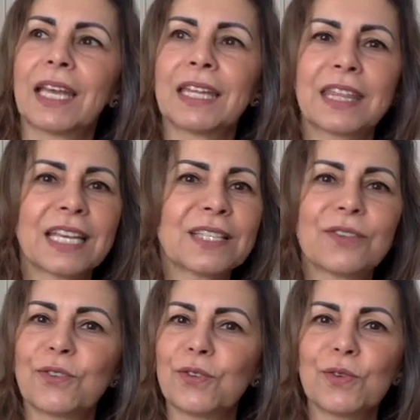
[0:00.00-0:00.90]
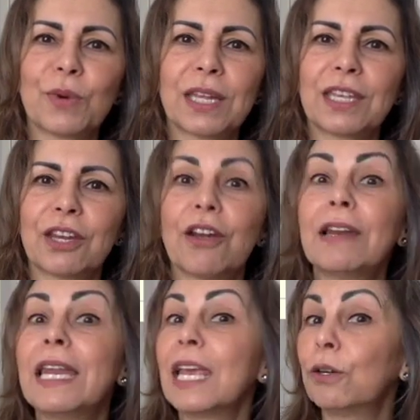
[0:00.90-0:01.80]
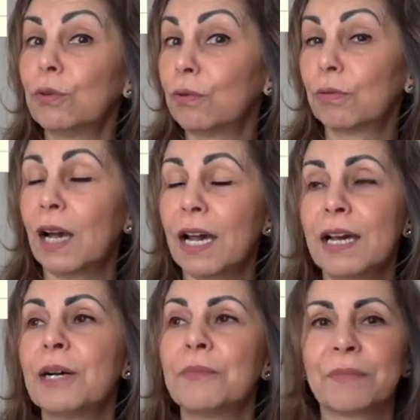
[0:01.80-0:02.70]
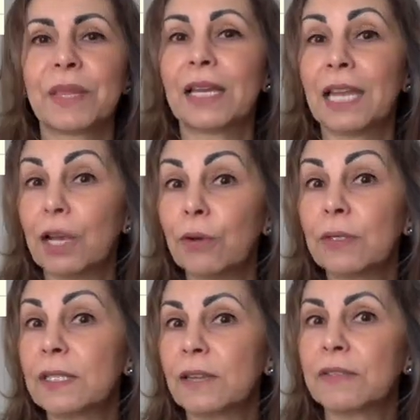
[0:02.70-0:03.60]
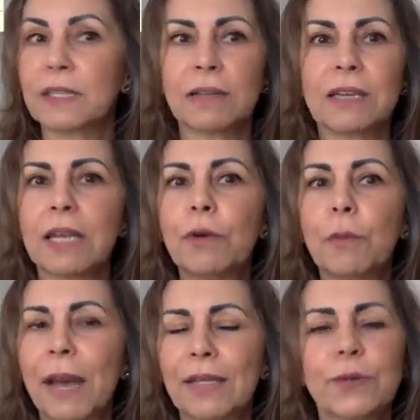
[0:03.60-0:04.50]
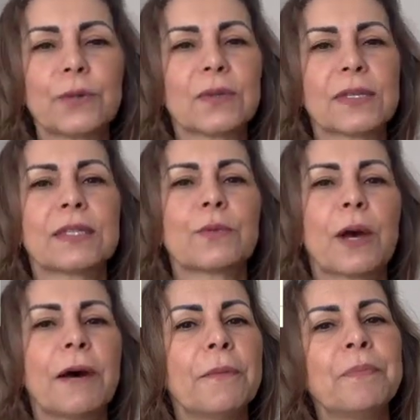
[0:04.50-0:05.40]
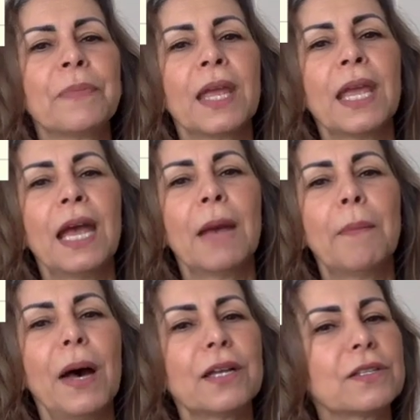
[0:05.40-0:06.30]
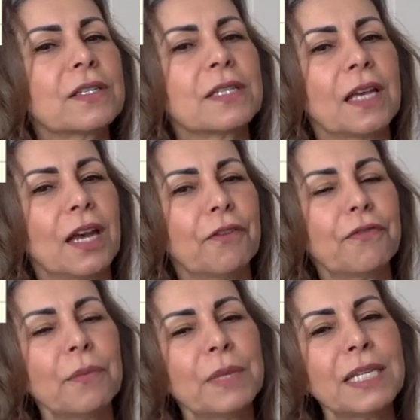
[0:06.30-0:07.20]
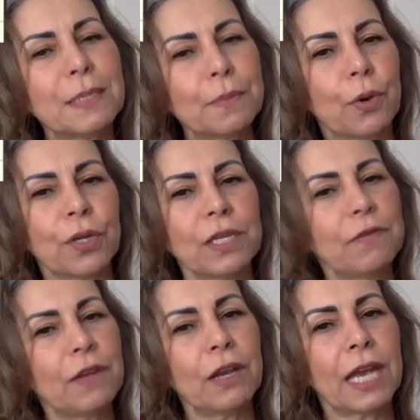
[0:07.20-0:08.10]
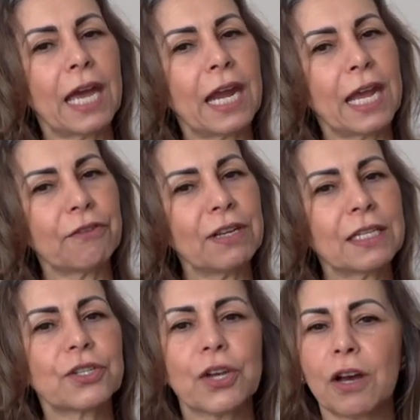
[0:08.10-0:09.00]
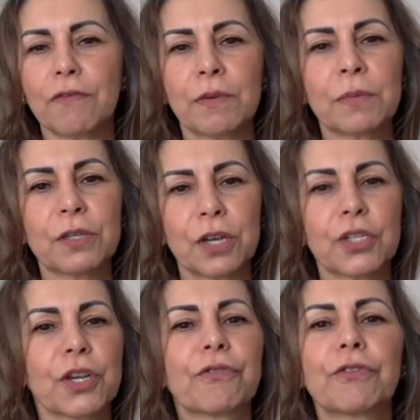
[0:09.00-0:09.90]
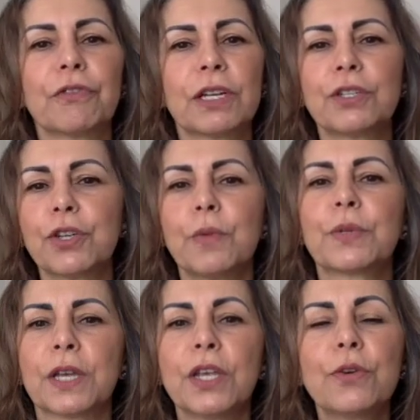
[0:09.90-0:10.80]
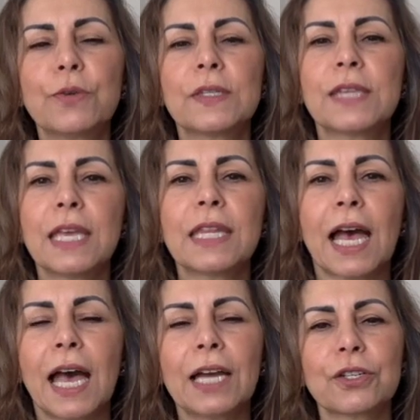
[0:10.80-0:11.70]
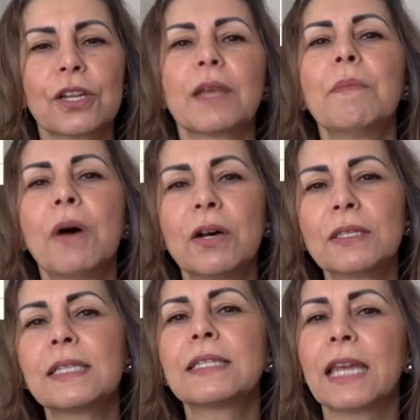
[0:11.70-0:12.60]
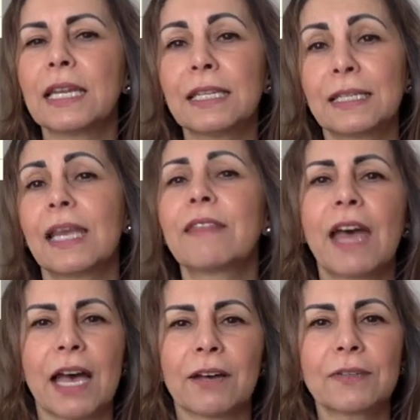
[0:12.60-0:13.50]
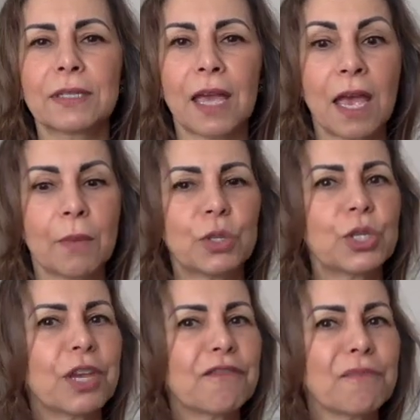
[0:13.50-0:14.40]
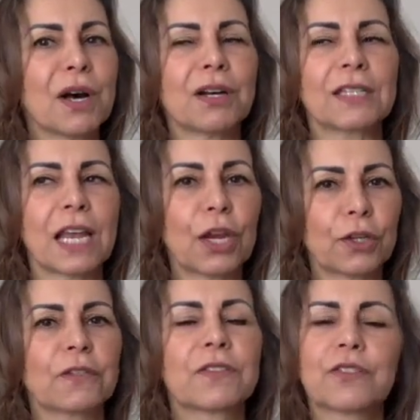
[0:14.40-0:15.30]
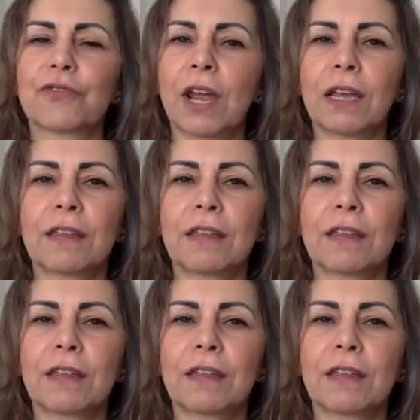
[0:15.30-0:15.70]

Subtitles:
things to do with, you know, legal stuff, so legal battles as well. But from this point, if you look at it, read the chart from the Dasha ruler Jupiter, you'll see that actually Mars is then in the 10th house, which gives Mars a lot of strength.